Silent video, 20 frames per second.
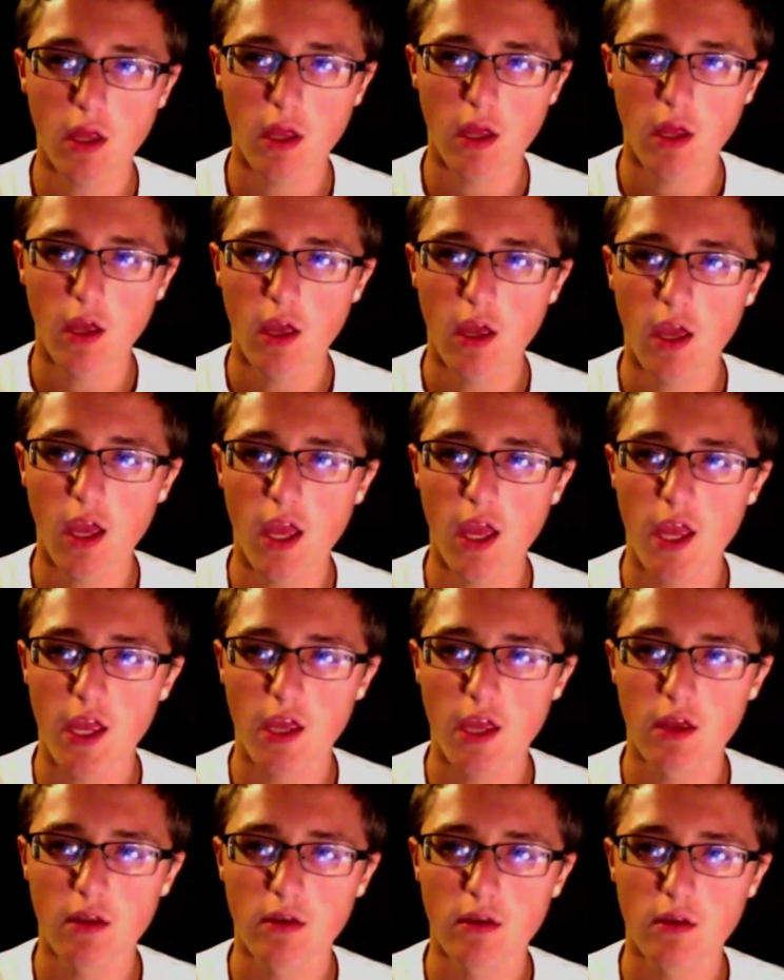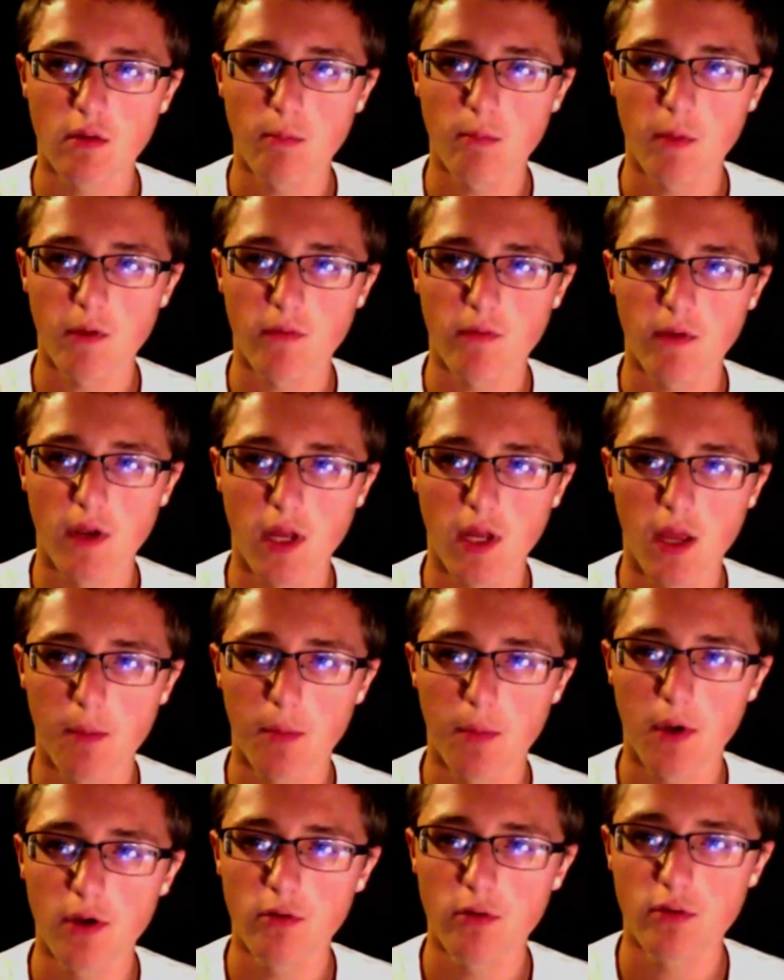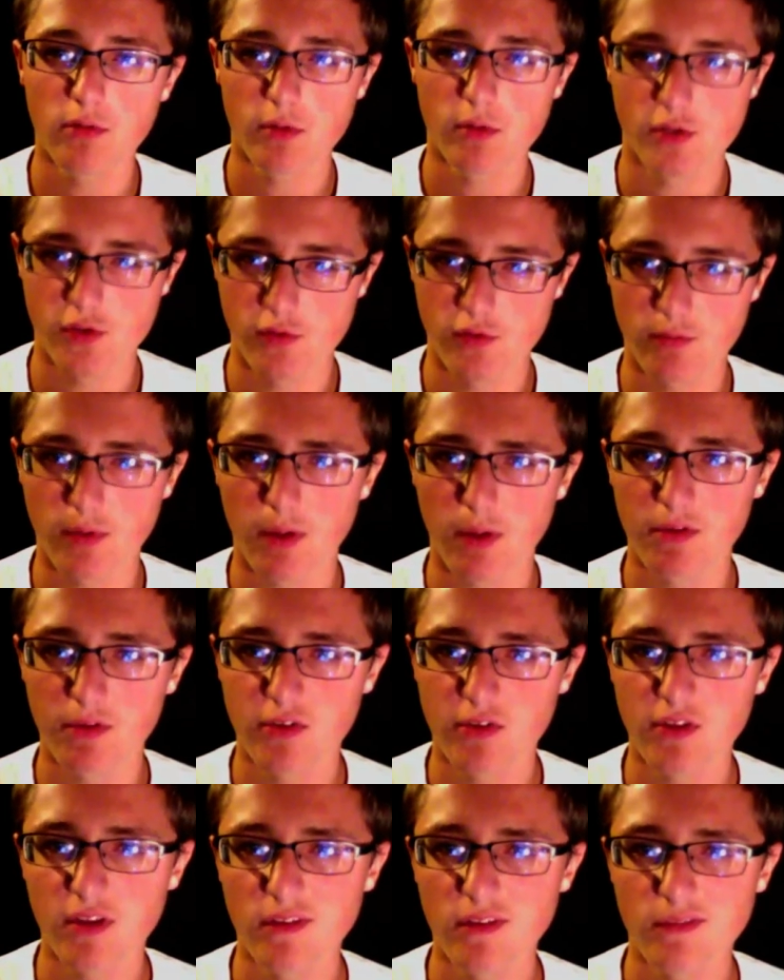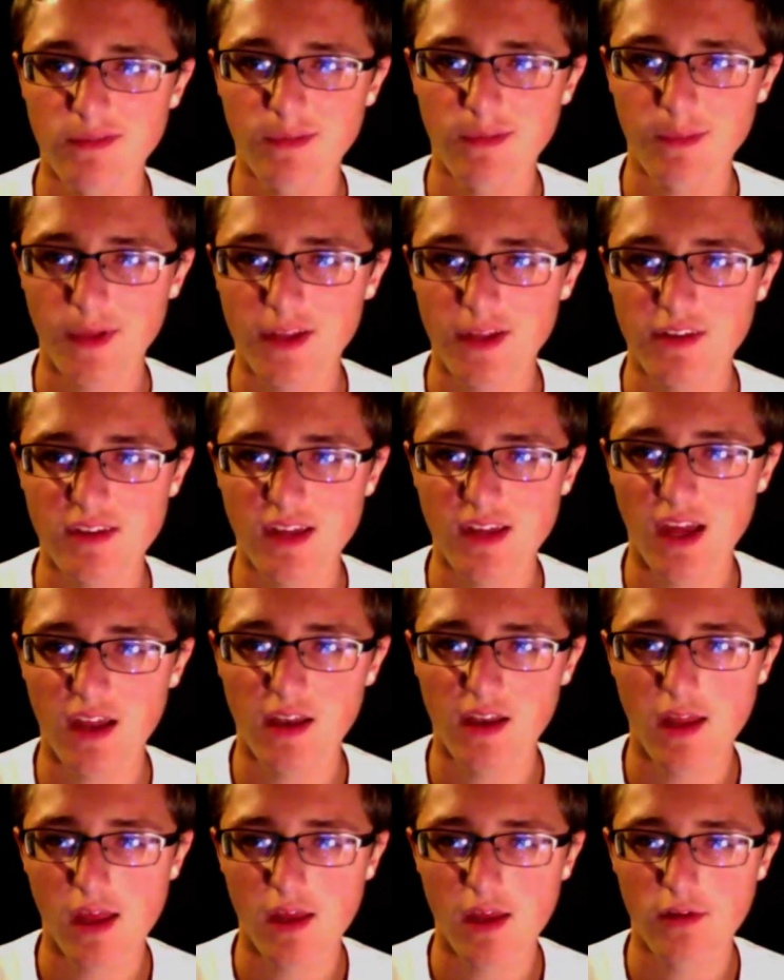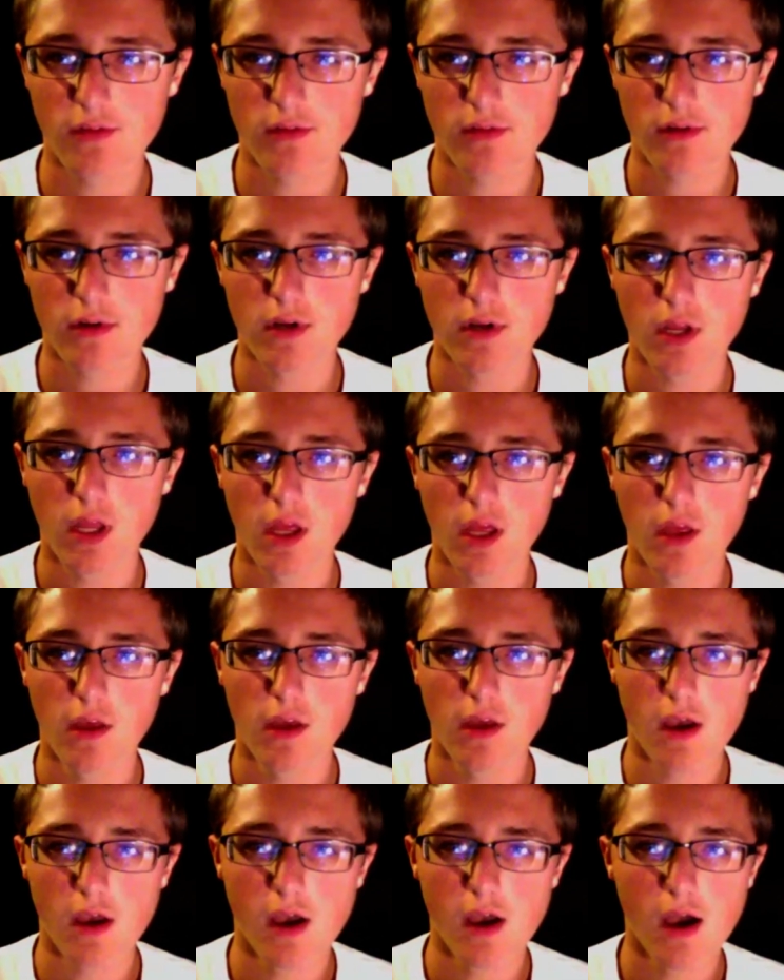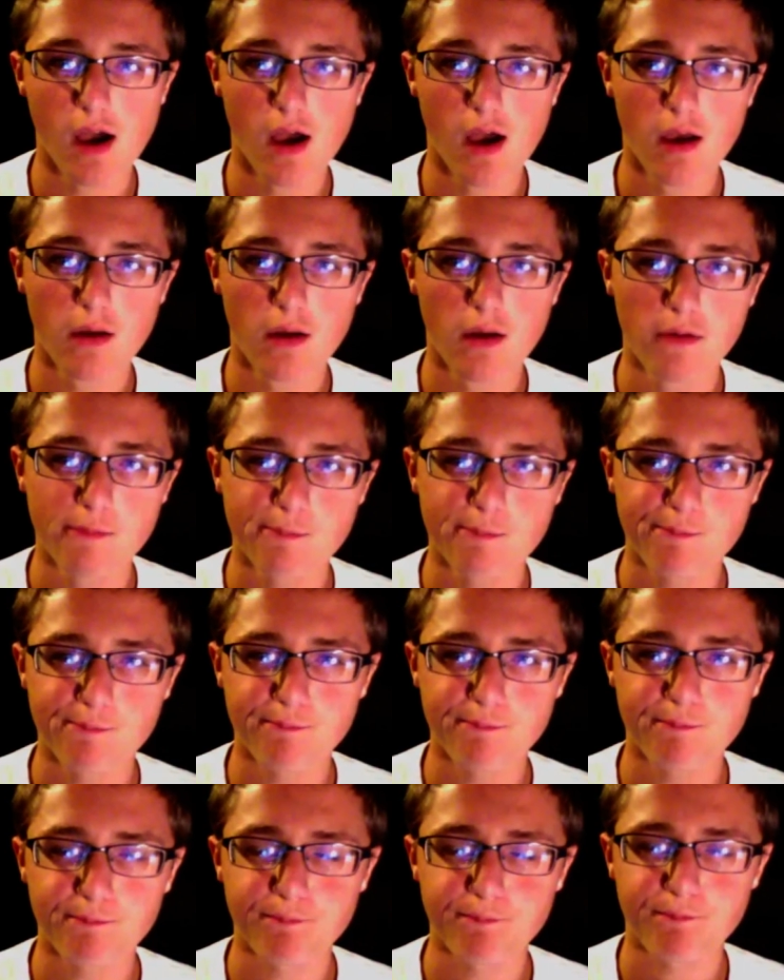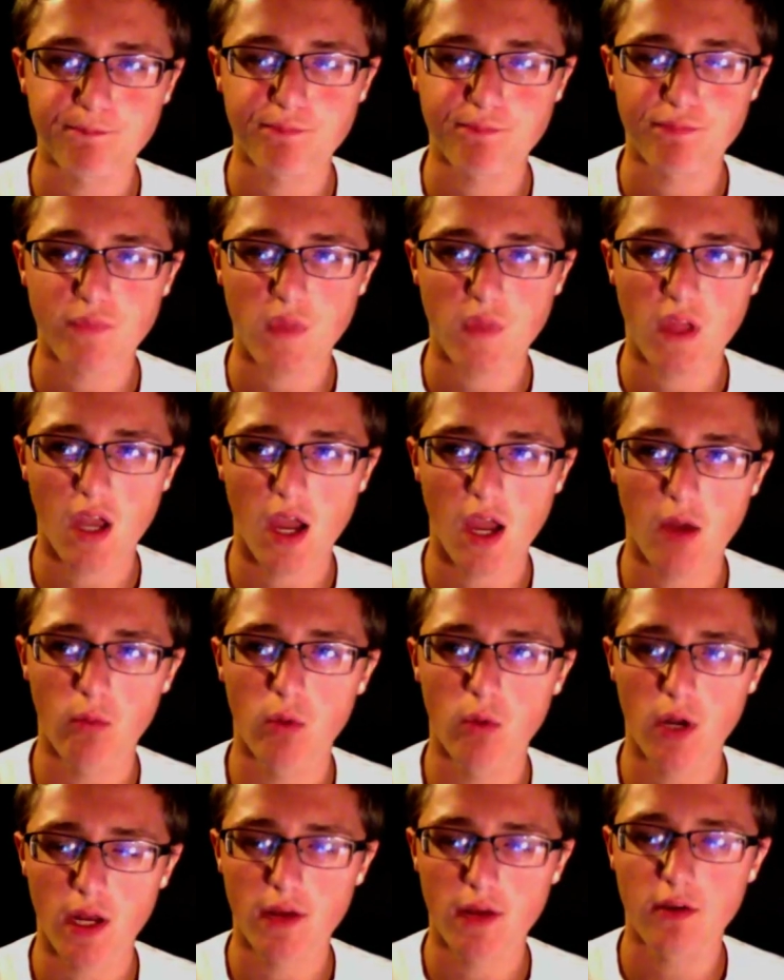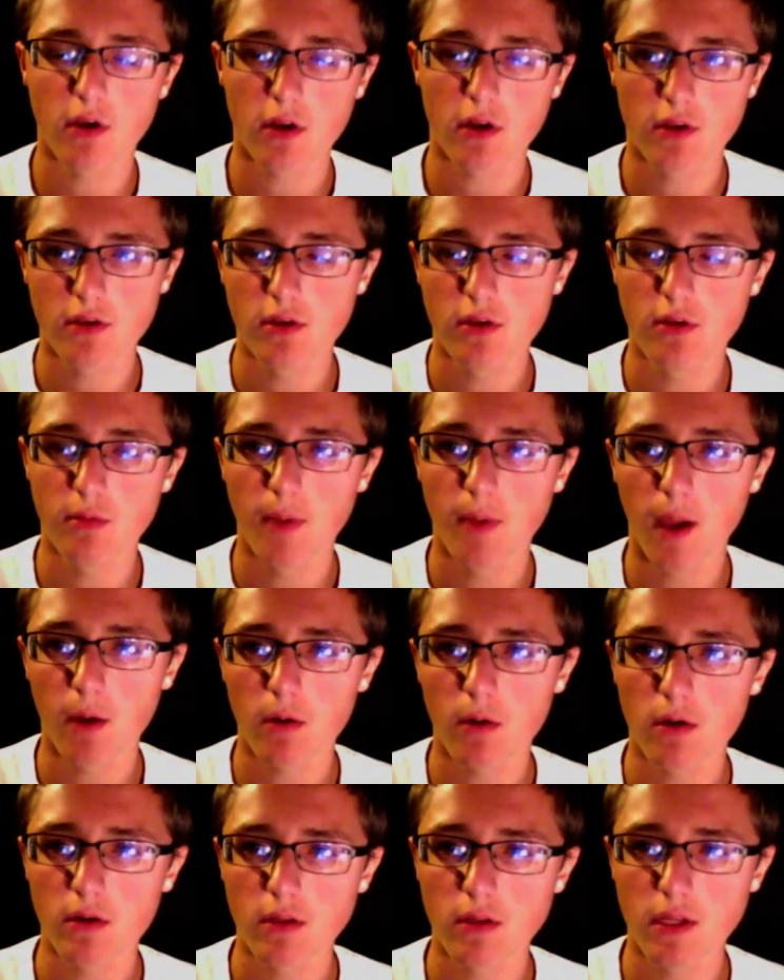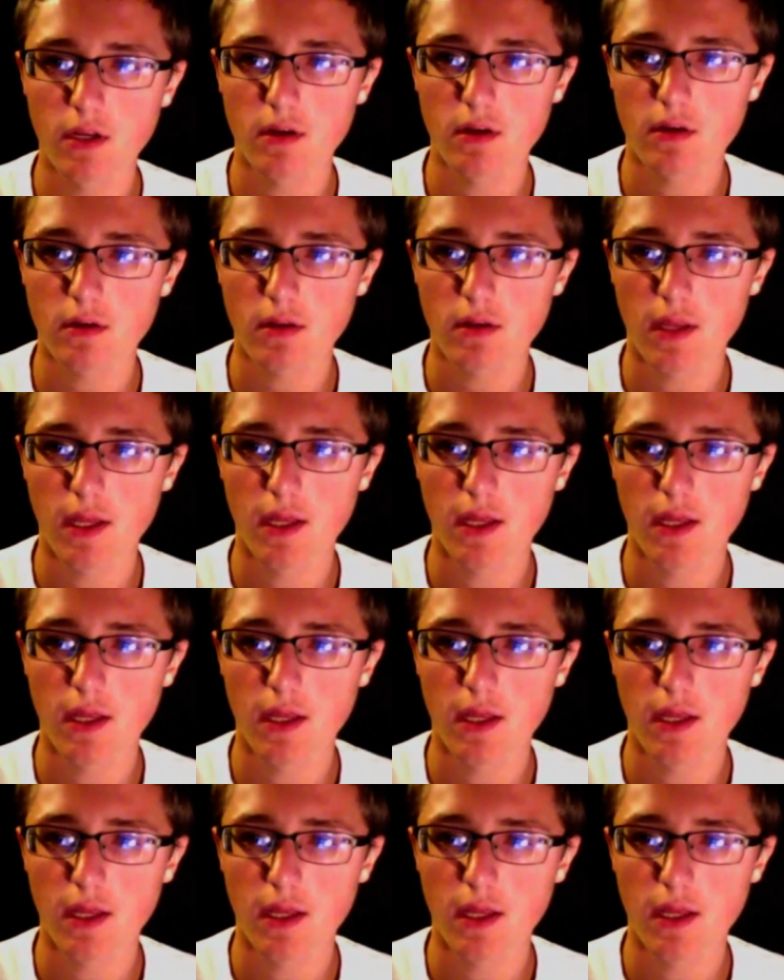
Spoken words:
and my friend Epos, which you've probably seen from like Skyden or what I talked to you about earlier, like